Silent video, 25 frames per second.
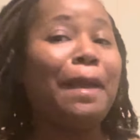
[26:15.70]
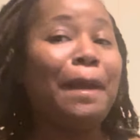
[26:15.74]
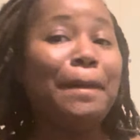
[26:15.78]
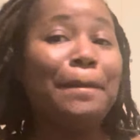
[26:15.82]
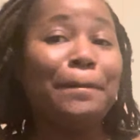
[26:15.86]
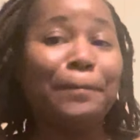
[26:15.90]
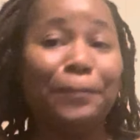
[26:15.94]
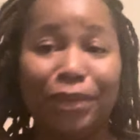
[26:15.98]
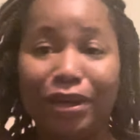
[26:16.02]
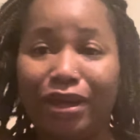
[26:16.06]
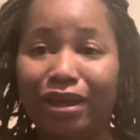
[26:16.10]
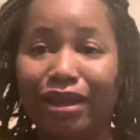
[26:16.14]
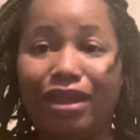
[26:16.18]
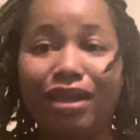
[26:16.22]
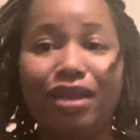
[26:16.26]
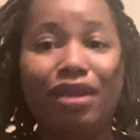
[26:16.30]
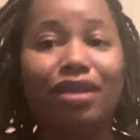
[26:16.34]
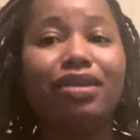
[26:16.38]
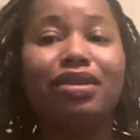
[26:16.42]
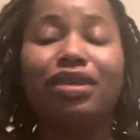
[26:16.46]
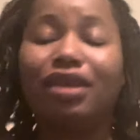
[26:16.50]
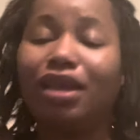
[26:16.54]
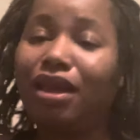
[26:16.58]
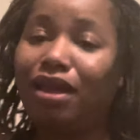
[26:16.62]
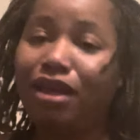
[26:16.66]

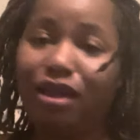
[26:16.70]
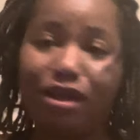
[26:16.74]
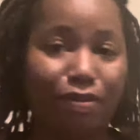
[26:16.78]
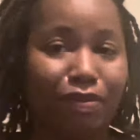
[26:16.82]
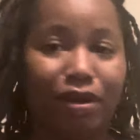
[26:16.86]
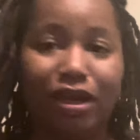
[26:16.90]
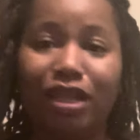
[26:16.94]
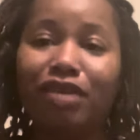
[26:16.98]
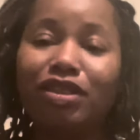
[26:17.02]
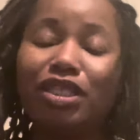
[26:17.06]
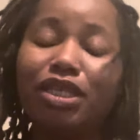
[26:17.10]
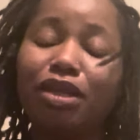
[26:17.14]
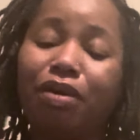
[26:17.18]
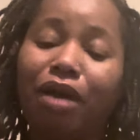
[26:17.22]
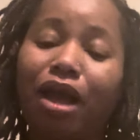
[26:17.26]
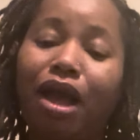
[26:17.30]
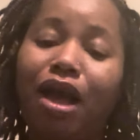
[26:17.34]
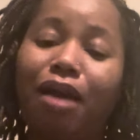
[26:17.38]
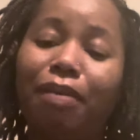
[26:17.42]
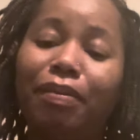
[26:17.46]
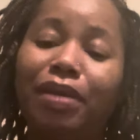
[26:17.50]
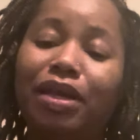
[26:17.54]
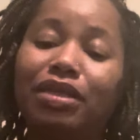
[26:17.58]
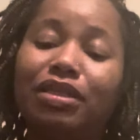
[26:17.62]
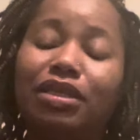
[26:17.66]
But yeah, leave some
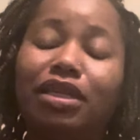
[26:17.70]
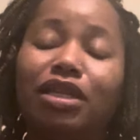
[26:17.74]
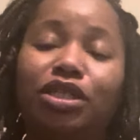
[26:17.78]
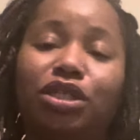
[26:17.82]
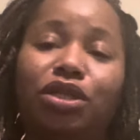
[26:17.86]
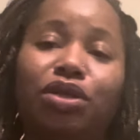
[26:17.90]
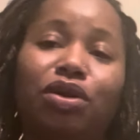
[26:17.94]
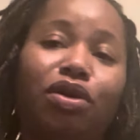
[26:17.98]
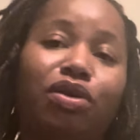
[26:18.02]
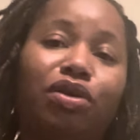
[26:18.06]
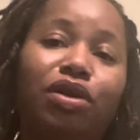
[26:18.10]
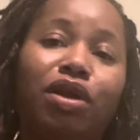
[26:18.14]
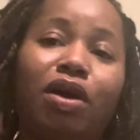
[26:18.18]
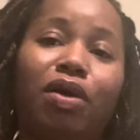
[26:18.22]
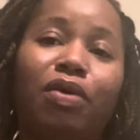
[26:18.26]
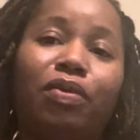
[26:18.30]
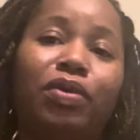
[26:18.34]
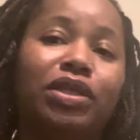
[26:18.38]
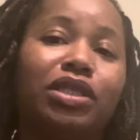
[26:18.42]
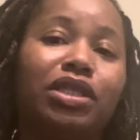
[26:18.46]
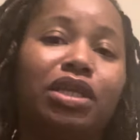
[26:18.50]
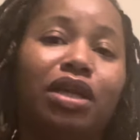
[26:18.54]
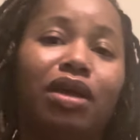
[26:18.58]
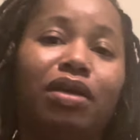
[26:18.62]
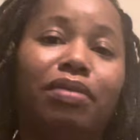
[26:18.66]
comments. Let your girl know
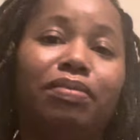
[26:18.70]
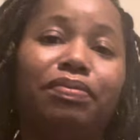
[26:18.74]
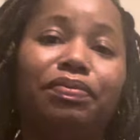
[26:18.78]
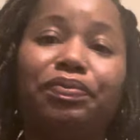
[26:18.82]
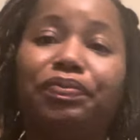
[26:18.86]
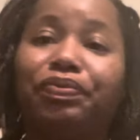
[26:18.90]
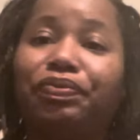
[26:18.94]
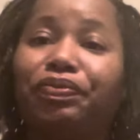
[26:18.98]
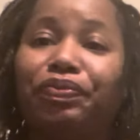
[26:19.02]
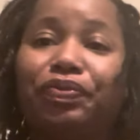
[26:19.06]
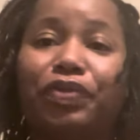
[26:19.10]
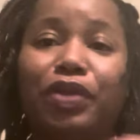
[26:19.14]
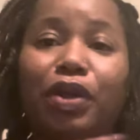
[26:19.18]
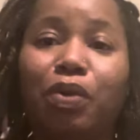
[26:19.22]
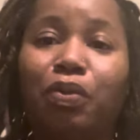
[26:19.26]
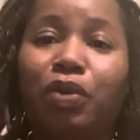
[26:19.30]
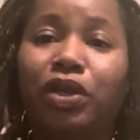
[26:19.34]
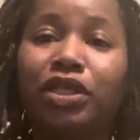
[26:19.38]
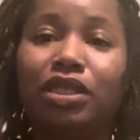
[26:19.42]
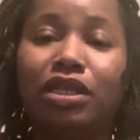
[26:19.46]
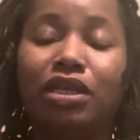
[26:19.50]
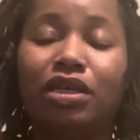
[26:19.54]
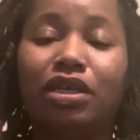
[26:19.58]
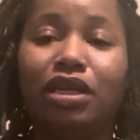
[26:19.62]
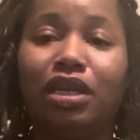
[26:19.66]
what's up,
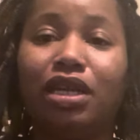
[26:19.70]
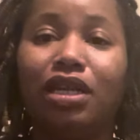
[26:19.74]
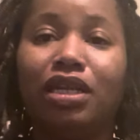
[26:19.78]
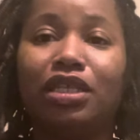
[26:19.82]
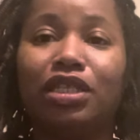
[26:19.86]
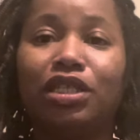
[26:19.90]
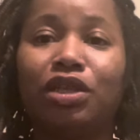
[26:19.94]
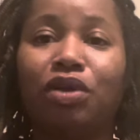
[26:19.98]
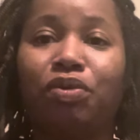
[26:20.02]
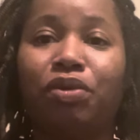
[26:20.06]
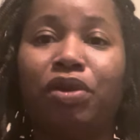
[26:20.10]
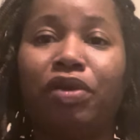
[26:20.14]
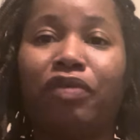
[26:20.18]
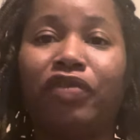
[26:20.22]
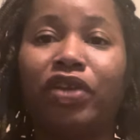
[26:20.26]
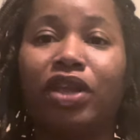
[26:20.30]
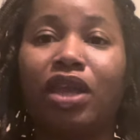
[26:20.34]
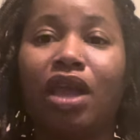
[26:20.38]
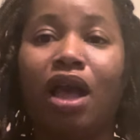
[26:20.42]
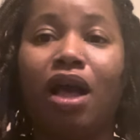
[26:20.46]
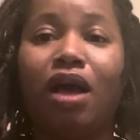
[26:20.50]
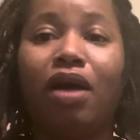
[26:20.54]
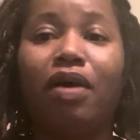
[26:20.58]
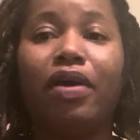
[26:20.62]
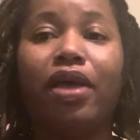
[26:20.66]
what's good in this career for
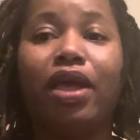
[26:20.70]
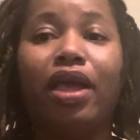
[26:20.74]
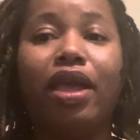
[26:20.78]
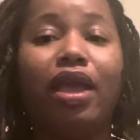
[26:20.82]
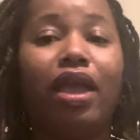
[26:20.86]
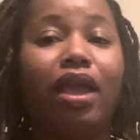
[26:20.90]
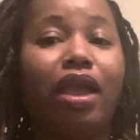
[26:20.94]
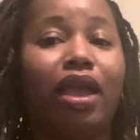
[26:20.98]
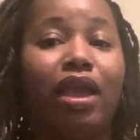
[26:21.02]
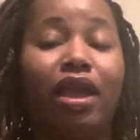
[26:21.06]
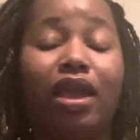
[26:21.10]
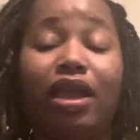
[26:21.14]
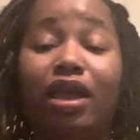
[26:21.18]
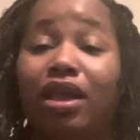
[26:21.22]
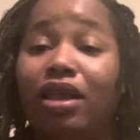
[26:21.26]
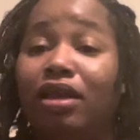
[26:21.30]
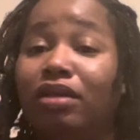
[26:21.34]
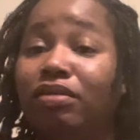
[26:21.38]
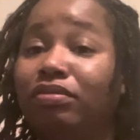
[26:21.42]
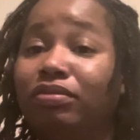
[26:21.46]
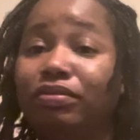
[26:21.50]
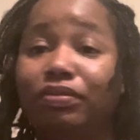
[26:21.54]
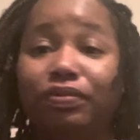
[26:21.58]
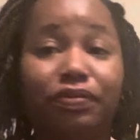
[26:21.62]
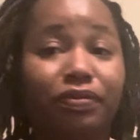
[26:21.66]
y'all.
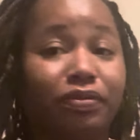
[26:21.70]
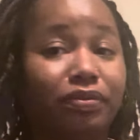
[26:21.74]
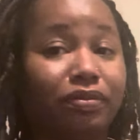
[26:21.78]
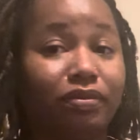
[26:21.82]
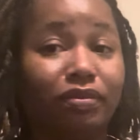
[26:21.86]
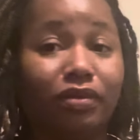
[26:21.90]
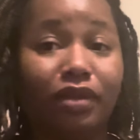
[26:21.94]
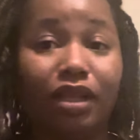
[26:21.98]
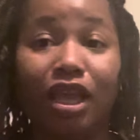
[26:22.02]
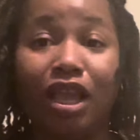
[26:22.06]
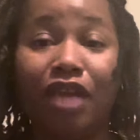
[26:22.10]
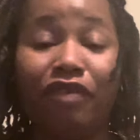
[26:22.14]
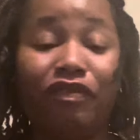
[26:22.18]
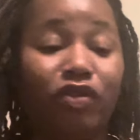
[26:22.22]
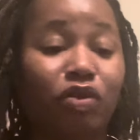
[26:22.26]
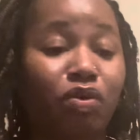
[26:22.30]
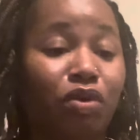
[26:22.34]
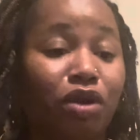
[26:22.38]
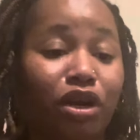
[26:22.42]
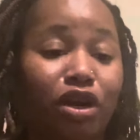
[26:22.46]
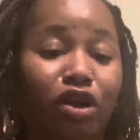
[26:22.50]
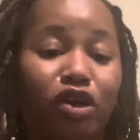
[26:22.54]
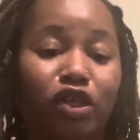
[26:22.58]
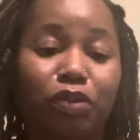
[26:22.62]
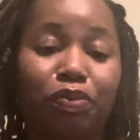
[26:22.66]
And if you a
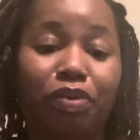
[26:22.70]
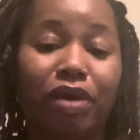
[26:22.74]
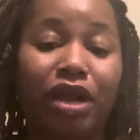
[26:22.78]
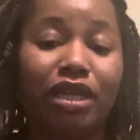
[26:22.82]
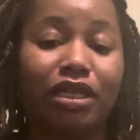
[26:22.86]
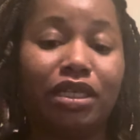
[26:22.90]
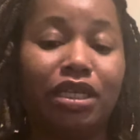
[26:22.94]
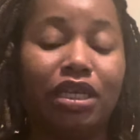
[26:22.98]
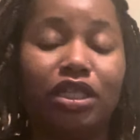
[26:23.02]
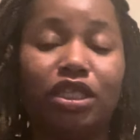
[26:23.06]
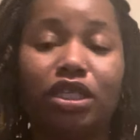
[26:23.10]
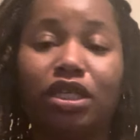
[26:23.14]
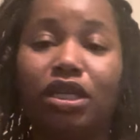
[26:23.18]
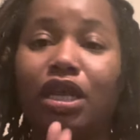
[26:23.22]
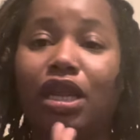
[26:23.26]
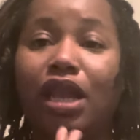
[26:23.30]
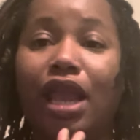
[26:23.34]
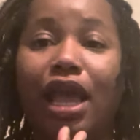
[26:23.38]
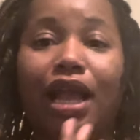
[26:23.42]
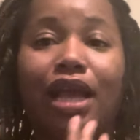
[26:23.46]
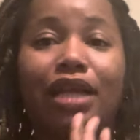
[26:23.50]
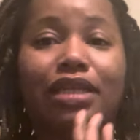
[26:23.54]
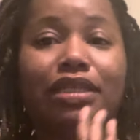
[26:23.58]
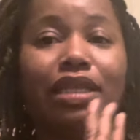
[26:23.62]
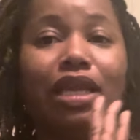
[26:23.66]
nurse practitioner,
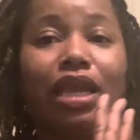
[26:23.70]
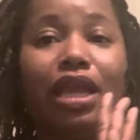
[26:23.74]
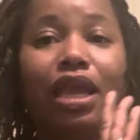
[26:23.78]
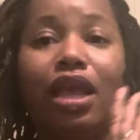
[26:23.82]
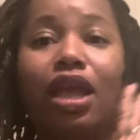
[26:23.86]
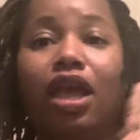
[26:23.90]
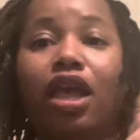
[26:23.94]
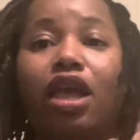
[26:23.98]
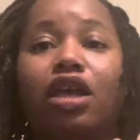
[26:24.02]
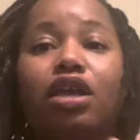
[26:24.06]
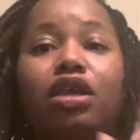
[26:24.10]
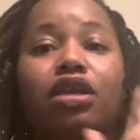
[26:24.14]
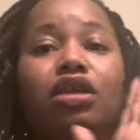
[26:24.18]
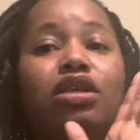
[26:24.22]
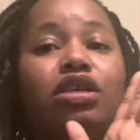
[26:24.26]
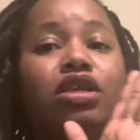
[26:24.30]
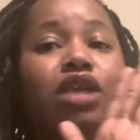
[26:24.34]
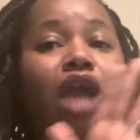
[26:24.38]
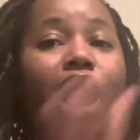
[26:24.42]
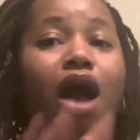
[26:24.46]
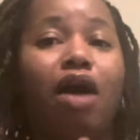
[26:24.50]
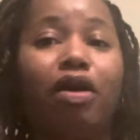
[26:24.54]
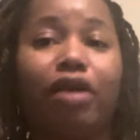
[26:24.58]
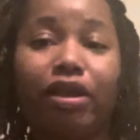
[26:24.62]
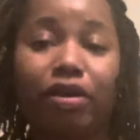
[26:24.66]
like I said,
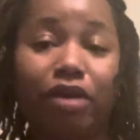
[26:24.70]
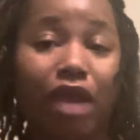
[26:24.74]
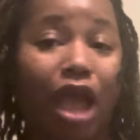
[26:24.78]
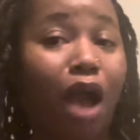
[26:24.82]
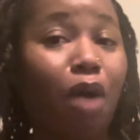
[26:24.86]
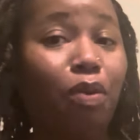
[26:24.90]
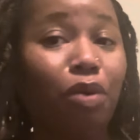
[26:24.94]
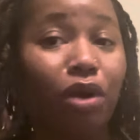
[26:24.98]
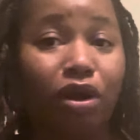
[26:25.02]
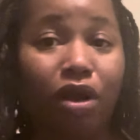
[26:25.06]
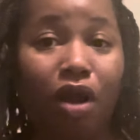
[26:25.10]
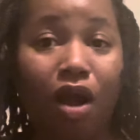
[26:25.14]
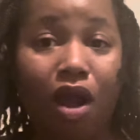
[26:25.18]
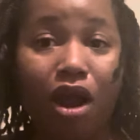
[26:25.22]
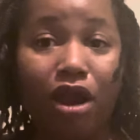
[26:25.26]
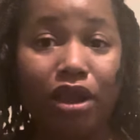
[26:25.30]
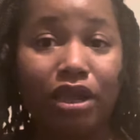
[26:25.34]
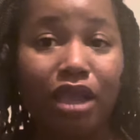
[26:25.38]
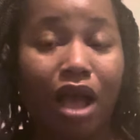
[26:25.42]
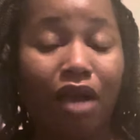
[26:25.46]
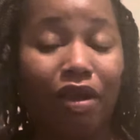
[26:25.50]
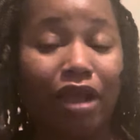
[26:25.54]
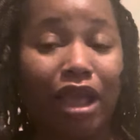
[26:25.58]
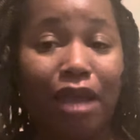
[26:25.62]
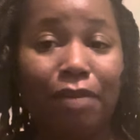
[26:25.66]
y'all work hard.
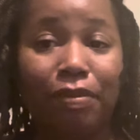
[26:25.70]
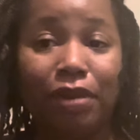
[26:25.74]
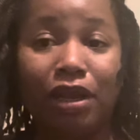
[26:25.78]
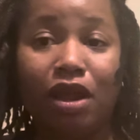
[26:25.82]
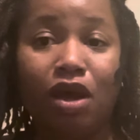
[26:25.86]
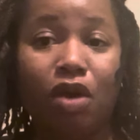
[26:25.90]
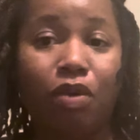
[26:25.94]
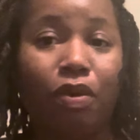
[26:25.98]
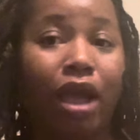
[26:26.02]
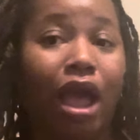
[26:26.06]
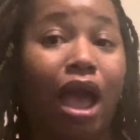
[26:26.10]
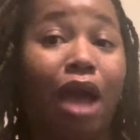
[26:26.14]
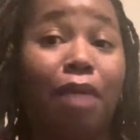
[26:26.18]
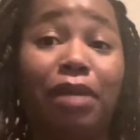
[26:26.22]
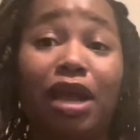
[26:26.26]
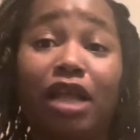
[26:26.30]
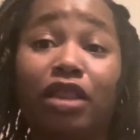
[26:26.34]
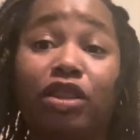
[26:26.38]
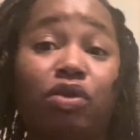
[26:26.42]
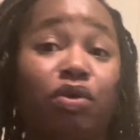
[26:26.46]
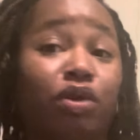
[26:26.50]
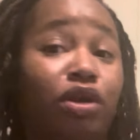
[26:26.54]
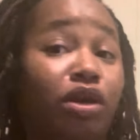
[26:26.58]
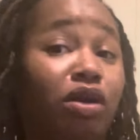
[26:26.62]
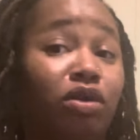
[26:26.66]
Y'all came a long way. I'm not
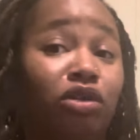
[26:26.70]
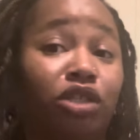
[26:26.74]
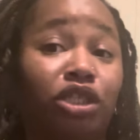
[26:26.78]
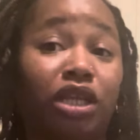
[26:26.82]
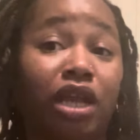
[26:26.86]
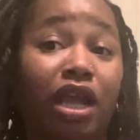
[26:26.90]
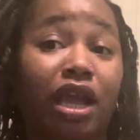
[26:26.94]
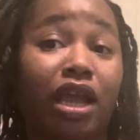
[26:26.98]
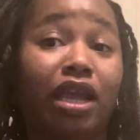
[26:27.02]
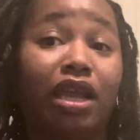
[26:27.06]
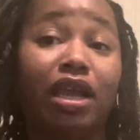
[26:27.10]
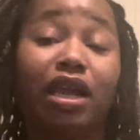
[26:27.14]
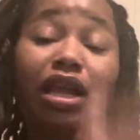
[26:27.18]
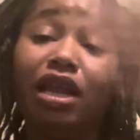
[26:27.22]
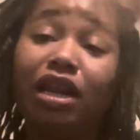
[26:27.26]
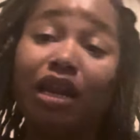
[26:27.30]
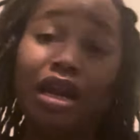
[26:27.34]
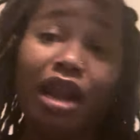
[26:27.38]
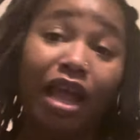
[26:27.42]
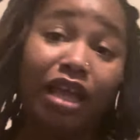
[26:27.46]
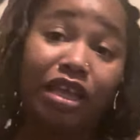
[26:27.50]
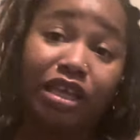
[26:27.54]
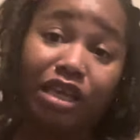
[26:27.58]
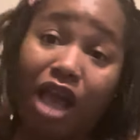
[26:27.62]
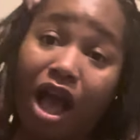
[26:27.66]
throwing no shade.
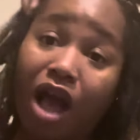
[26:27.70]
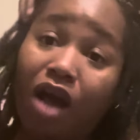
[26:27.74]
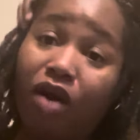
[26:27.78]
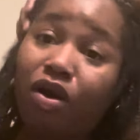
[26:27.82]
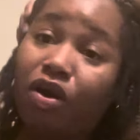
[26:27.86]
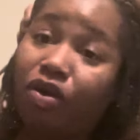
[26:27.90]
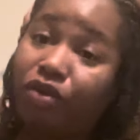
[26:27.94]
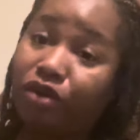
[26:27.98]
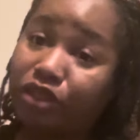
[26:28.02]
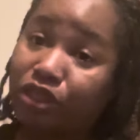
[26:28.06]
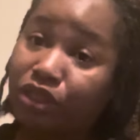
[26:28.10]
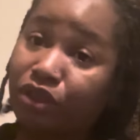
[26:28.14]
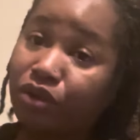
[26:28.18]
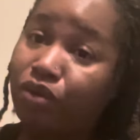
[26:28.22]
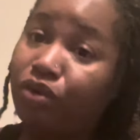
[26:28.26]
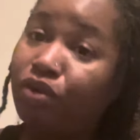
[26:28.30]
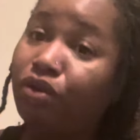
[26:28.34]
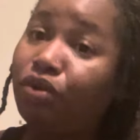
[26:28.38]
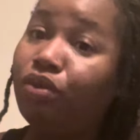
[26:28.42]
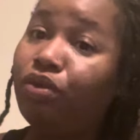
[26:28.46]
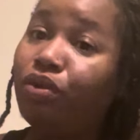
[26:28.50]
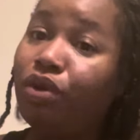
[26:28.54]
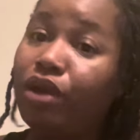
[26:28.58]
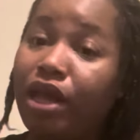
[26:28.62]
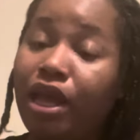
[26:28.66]
Like, y'all go to
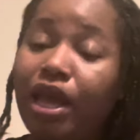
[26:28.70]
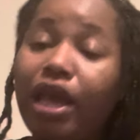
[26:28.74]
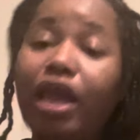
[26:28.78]
school.